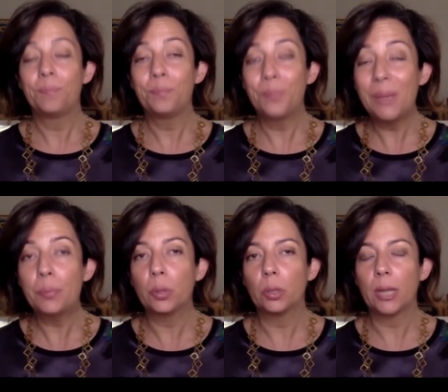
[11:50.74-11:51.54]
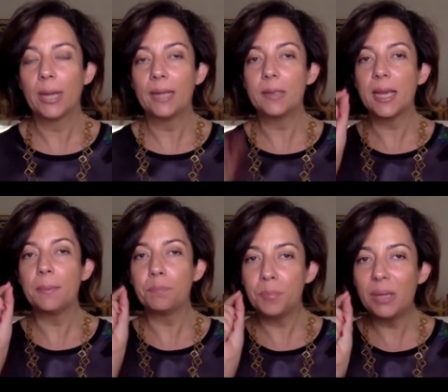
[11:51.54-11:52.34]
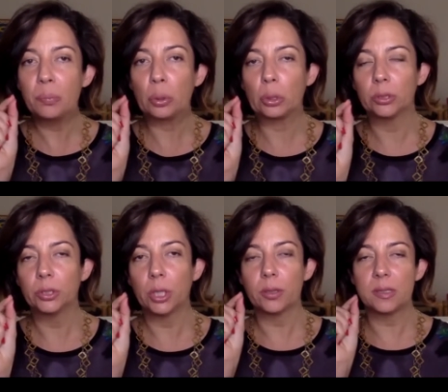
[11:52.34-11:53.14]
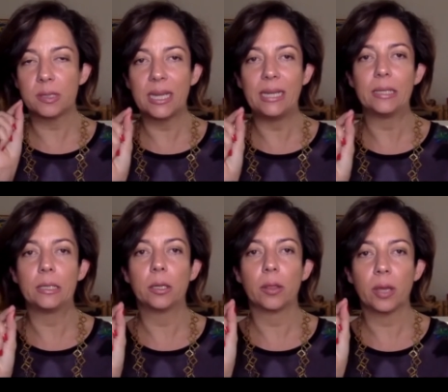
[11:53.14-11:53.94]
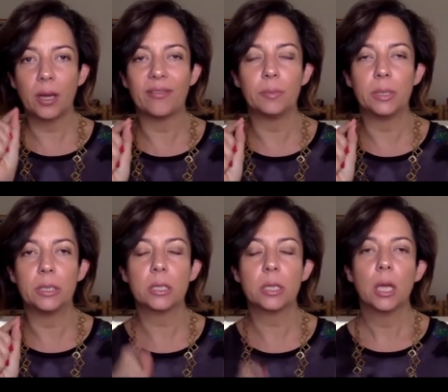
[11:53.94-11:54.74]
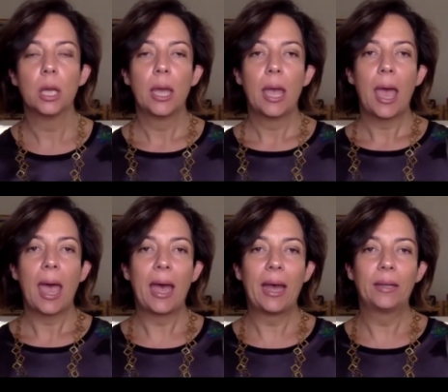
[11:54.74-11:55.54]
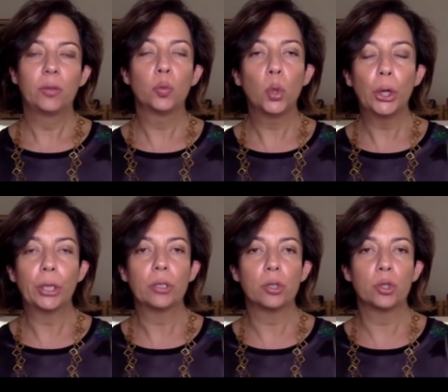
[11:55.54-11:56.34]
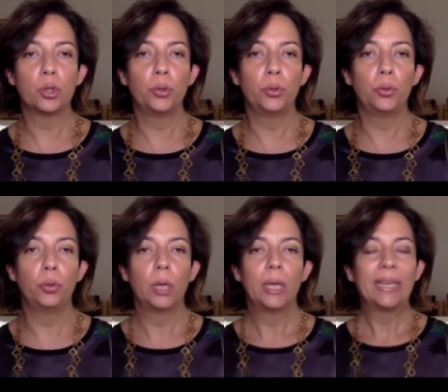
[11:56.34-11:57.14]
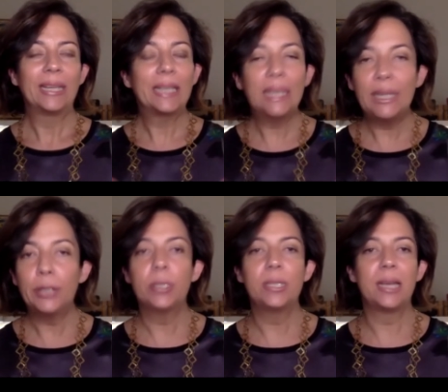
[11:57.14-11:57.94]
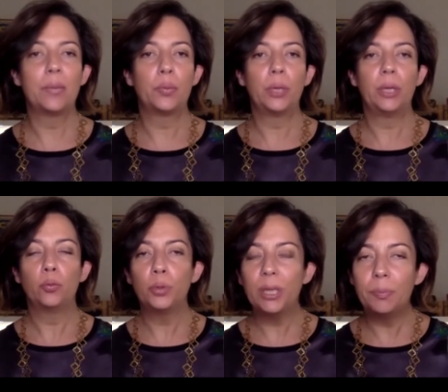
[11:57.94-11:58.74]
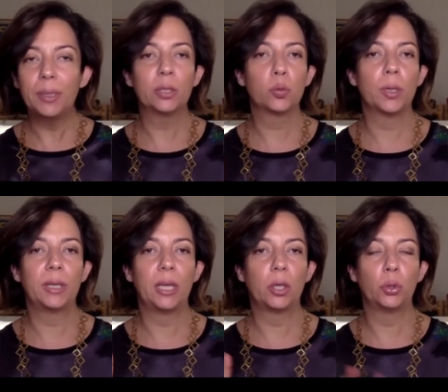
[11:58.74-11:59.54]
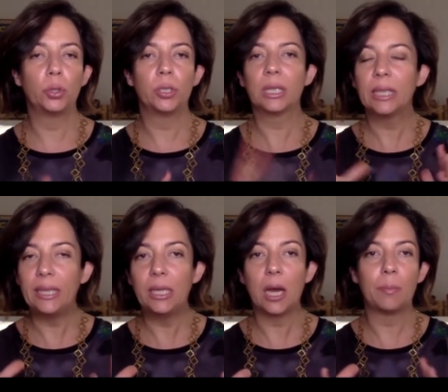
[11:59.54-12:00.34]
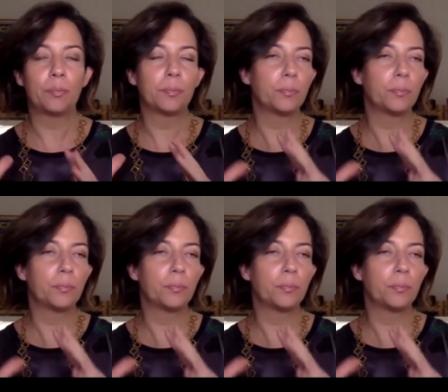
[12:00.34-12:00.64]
people, and I say people, not the state and not the government, had worked to clear the debris, rebuild what they could, clean up,